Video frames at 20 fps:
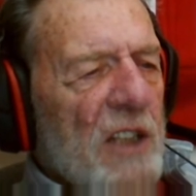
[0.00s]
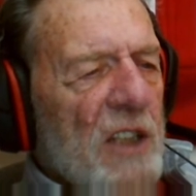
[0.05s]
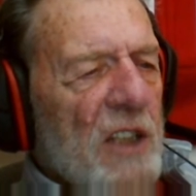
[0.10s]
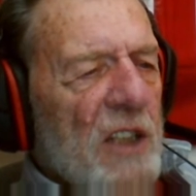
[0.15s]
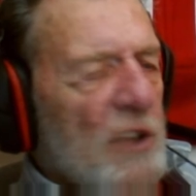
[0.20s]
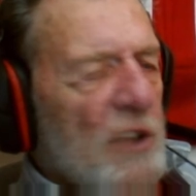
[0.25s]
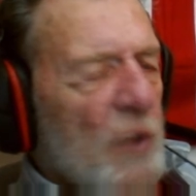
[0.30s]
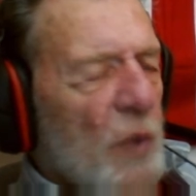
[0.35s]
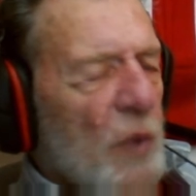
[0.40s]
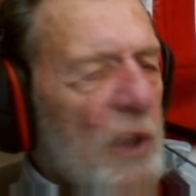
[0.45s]

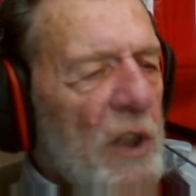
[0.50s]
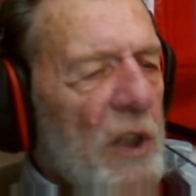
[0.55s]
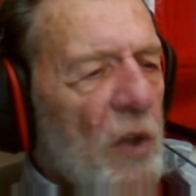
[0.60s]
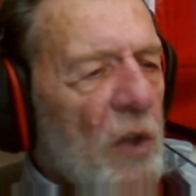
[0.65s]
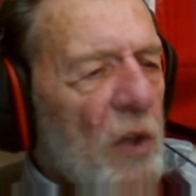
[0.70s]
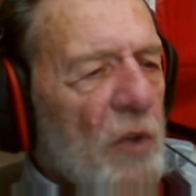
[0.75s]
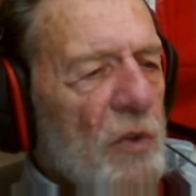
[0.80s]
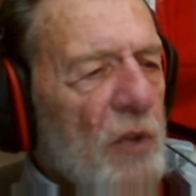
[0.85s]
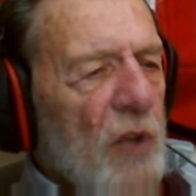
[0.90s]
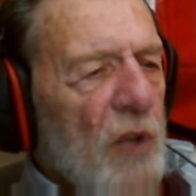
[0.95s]
because we
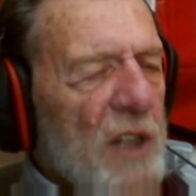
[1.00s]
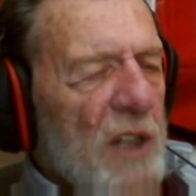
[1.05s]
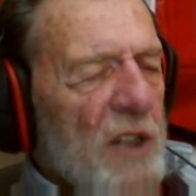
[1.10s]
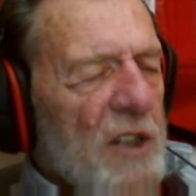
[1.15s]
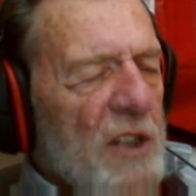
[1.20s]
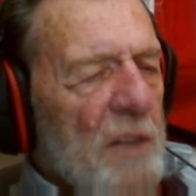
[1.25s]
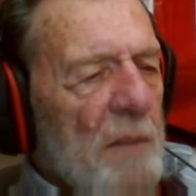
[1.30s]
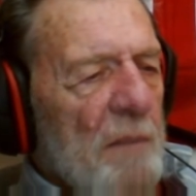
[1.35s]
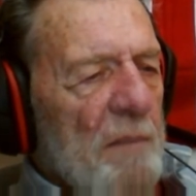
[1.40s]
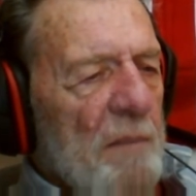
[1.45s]
don't trust
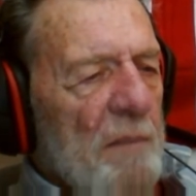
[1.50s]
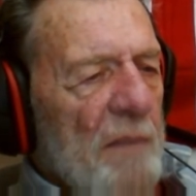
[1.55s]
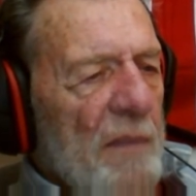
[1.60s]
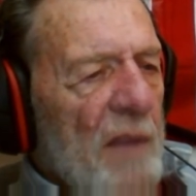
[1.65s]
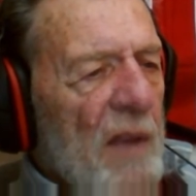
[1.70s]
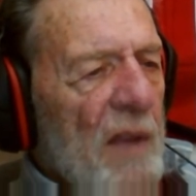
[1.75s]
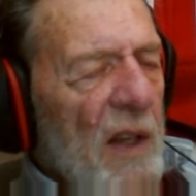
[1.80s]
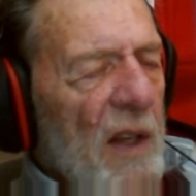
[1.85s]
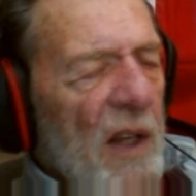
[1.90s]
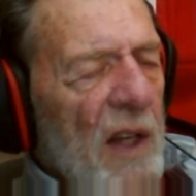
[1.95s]
them.
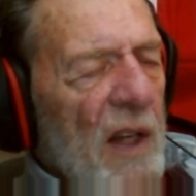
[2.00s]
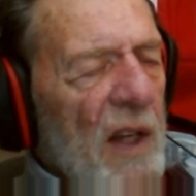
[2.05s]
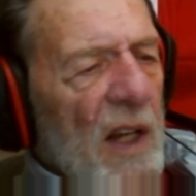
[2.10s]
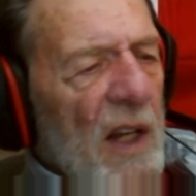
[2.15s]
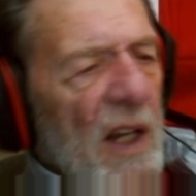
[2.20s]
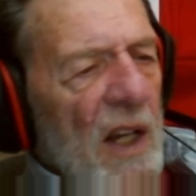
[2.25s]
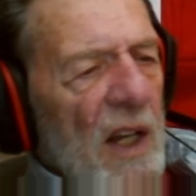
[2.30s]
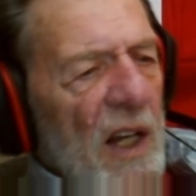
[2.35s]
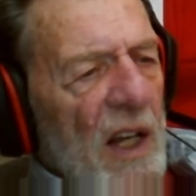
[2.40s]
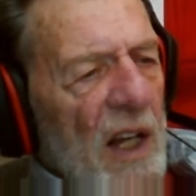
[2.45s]

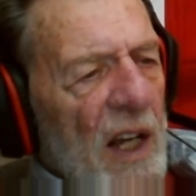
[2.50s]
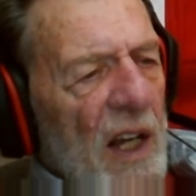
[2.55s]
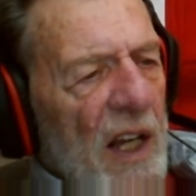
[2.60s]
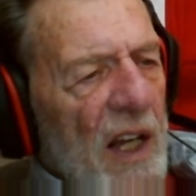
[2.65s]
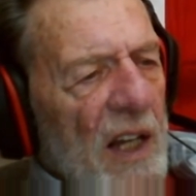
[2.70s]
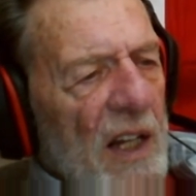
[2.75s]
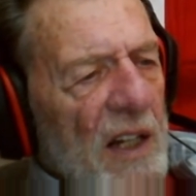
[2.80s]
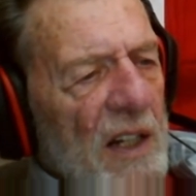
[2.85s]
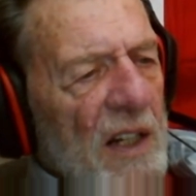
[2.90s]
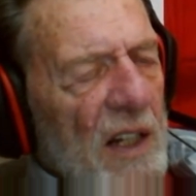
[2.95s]

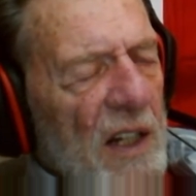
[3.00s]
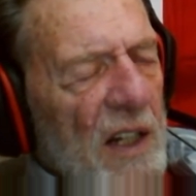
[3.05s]
And